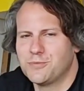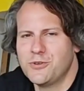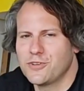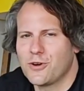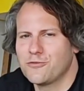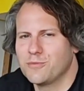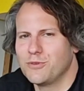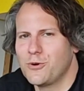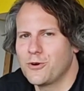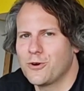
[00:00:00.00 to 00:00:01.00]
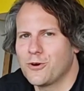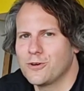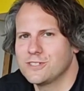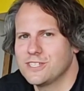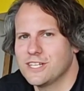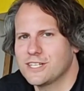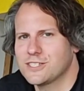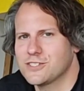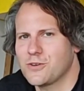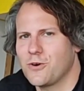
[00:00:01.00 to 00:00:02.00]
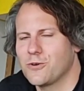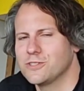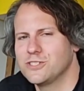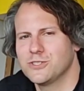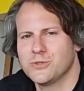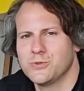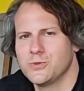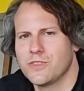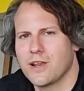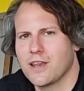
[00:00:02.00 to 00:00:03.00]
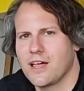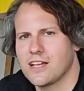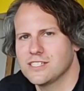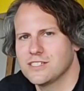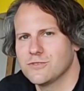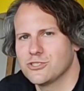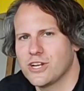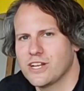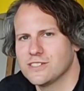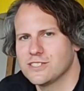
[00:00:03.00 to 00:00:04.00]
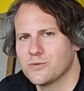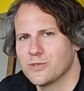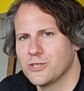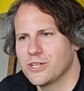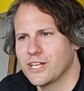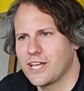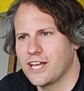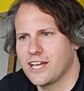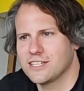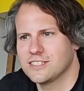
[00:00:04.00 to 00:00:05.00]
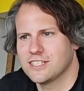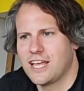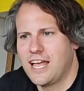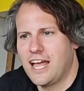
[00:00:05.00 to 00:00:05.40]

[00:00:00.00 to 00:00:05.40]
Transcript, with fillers: So moving on from blokecore takes us on to the last of the trends that we're looking at,